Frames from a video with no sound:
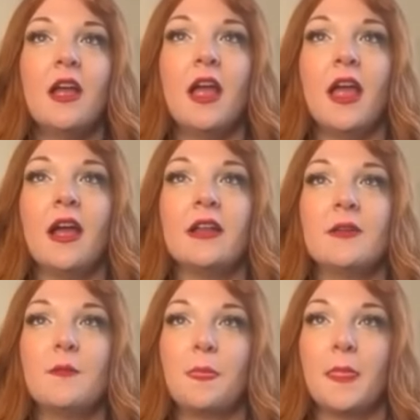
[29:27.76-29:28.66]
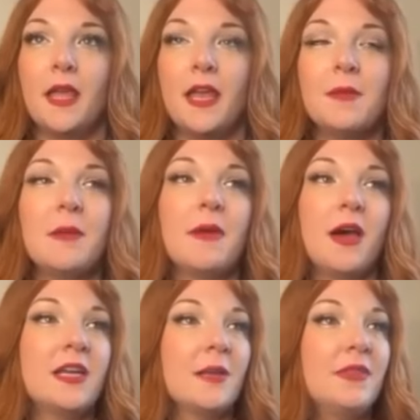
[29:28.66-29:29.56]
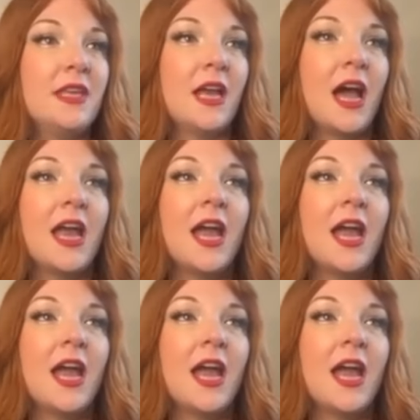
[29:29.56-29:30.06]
And in my mind, I'm thinking,